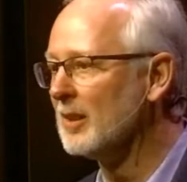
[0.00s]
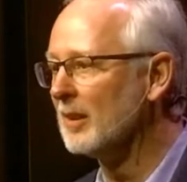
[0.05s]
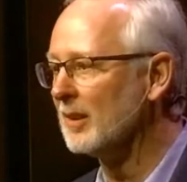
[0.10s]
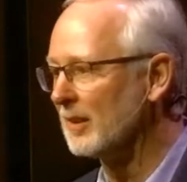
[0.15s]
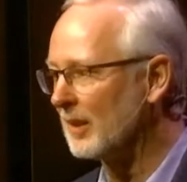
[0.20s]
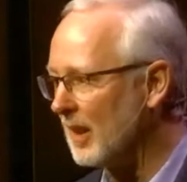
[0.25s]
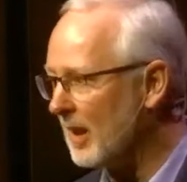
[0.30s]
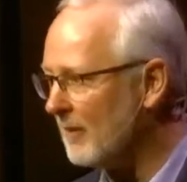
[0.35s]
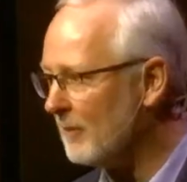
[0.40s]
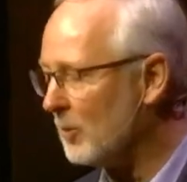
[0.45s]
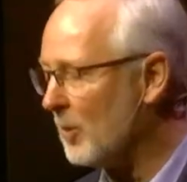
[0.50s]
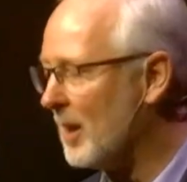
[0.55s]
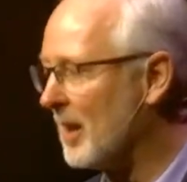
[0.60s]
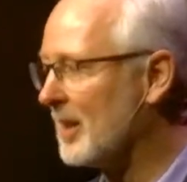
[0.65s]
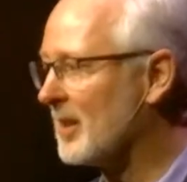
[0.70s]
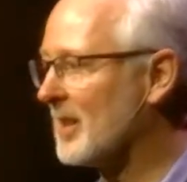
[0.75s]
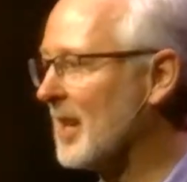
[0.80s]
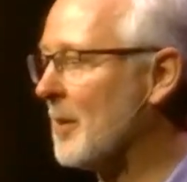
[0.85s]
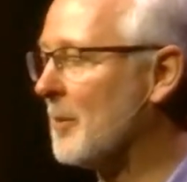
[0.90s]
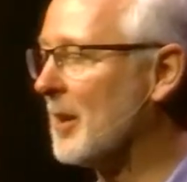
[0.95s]
loved
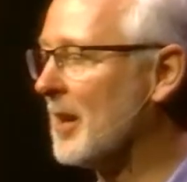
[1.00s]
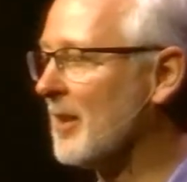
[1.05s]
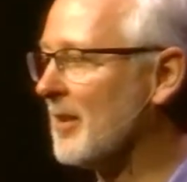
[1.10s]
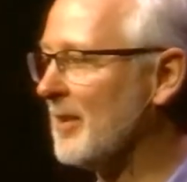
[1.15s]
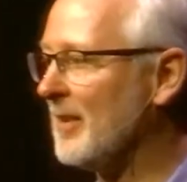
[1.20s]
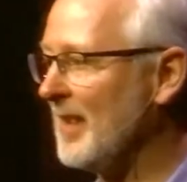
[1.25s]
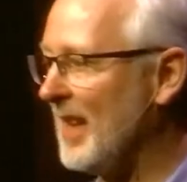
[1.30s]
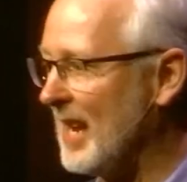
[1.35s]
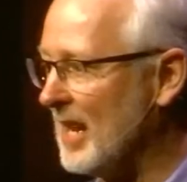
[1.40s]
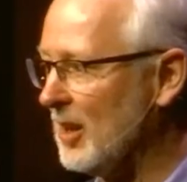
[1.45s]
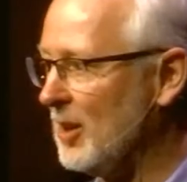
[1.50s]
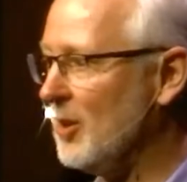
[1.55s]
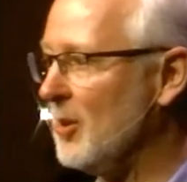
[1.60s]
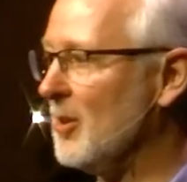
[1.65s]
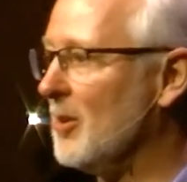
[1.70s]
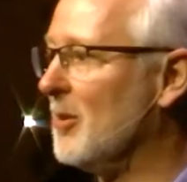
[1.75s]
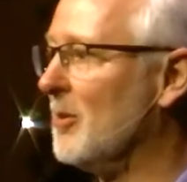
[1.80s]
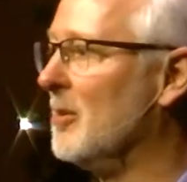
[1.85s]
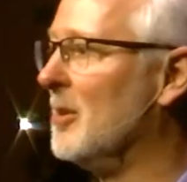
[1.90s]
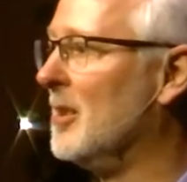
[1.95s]
ones. I want to thank
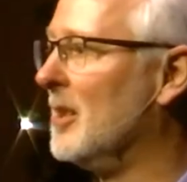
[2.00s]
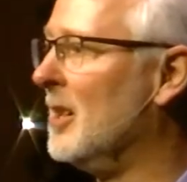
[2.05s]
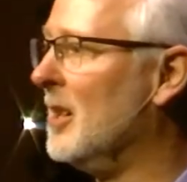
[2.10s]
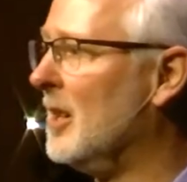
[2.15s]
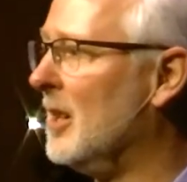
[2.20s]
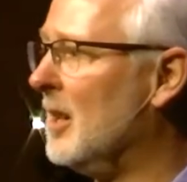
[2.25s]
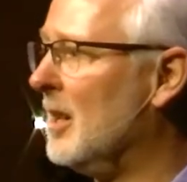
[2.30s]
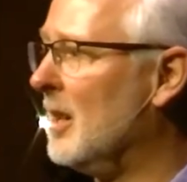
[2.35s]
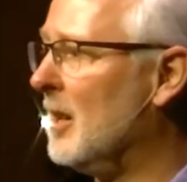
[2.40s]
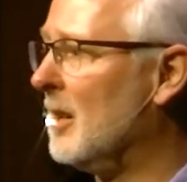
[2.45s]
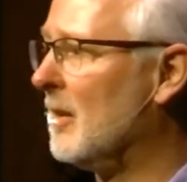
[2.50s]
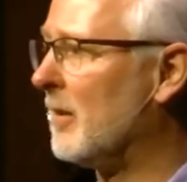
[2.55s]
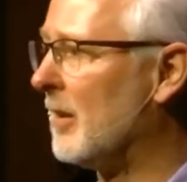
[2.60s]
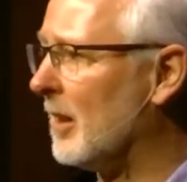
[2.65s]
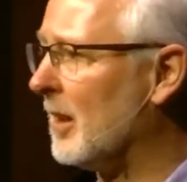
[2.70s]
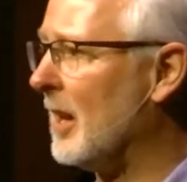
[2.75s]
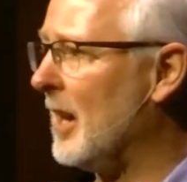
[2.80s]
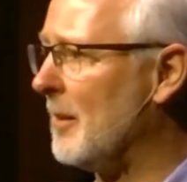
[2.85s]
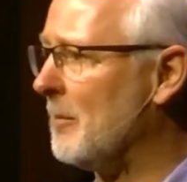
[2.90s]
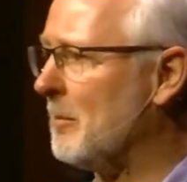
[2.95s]
you for
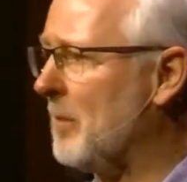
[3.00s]
let